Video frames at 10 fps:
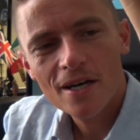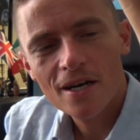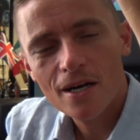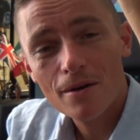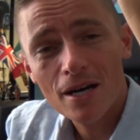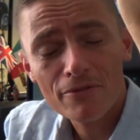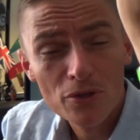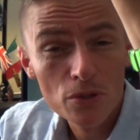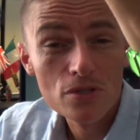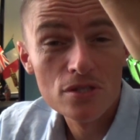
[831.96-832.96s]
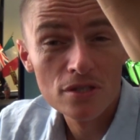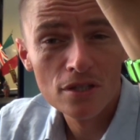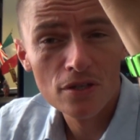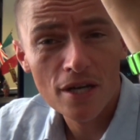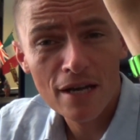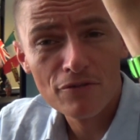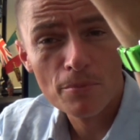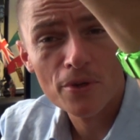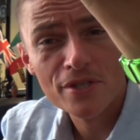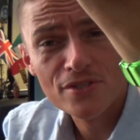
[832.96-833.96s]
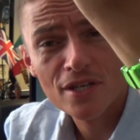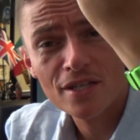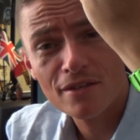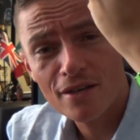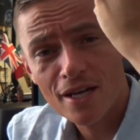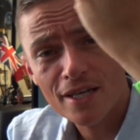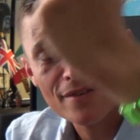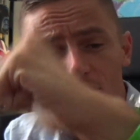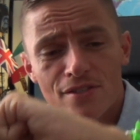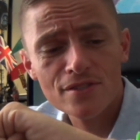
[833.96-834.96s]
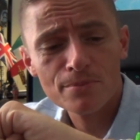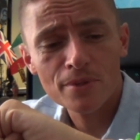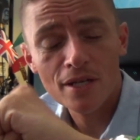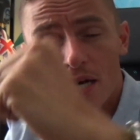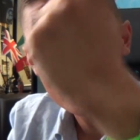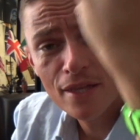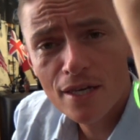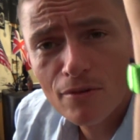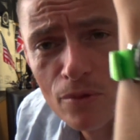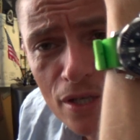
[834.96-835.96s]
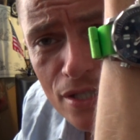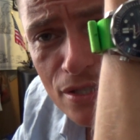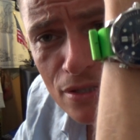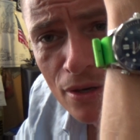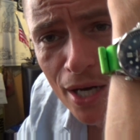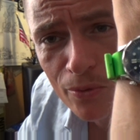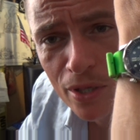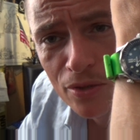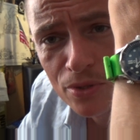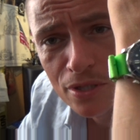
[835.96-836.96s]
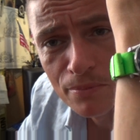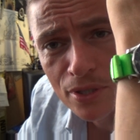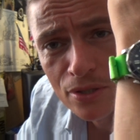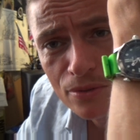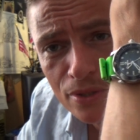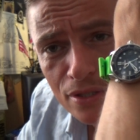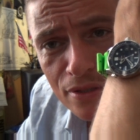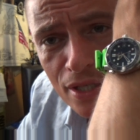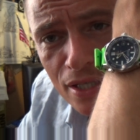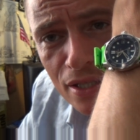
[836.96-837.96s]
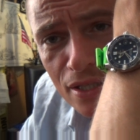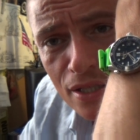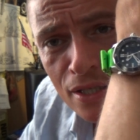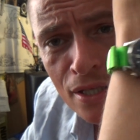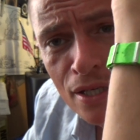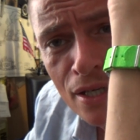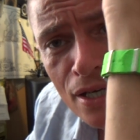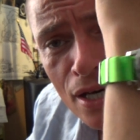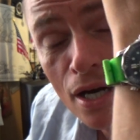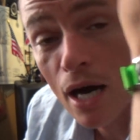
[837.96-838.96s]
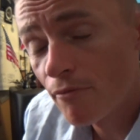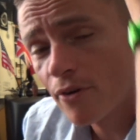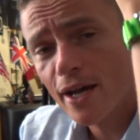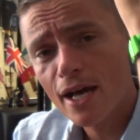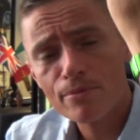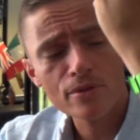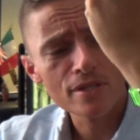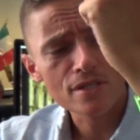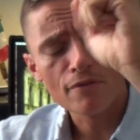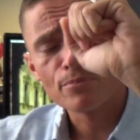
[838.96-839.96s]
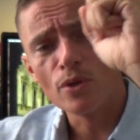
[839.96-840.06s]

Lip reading: Of course, not everybody's gonna like this, but I think it works quite well with the blue. What do you think? I'm very happy with this. I've